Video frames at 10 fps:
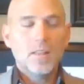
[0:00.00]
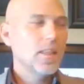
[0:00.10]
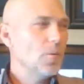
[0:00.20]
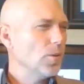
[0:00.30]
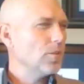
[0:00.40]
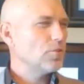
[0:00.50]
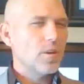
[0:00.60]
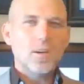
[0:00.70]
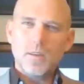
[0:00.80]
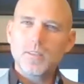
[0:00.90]
They were
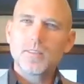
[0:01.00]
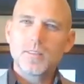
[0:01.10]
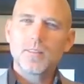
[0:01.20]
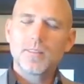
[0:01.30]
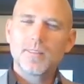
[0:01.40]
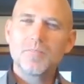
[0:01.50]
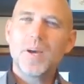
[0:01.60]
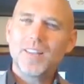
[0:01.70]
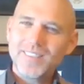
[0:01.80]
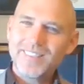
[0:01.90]
drunks
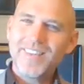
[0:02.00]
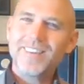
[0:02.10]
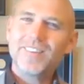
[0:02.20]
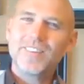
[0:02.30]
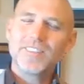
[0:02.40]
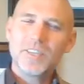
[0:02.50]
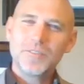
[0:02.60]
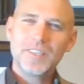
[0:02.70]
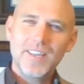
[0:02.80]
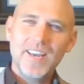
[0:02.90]
by the standards
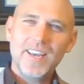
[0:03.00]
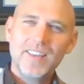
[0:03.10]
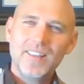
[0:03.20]
of today.